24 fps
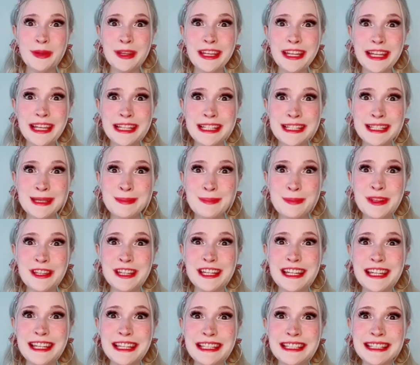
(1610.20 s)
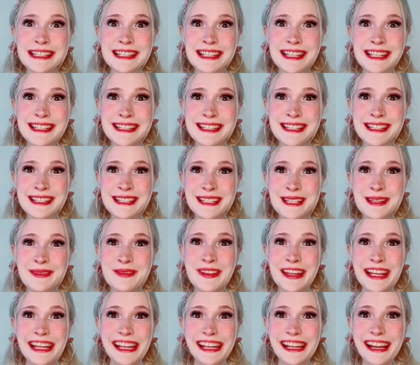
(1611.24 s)
Please, please, listen to
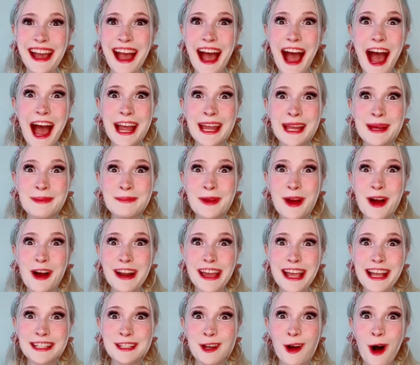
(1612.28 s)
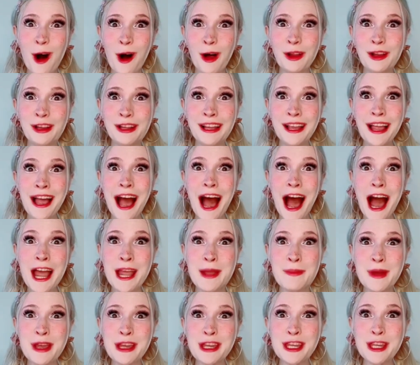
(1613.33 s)
me. I am not a doll. I
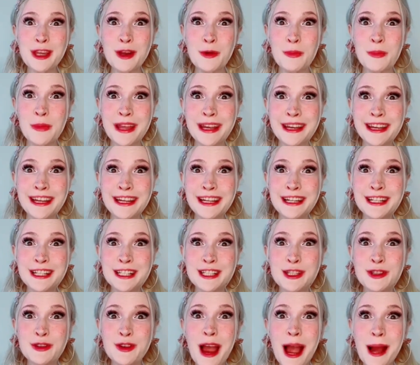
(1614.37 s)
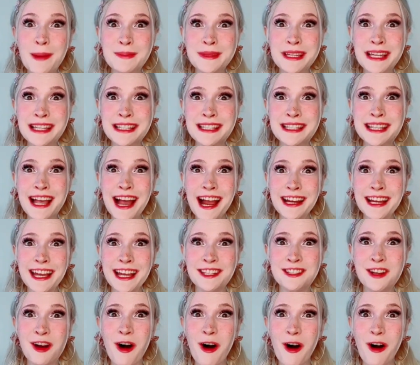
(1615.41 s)
am a human, trapped inside
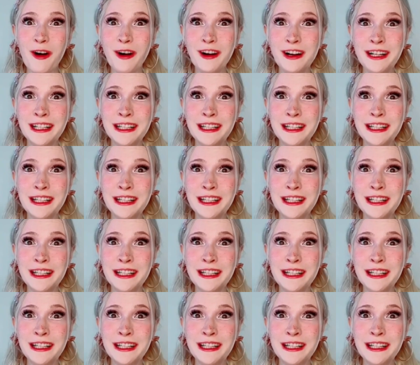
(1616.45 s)
a doll.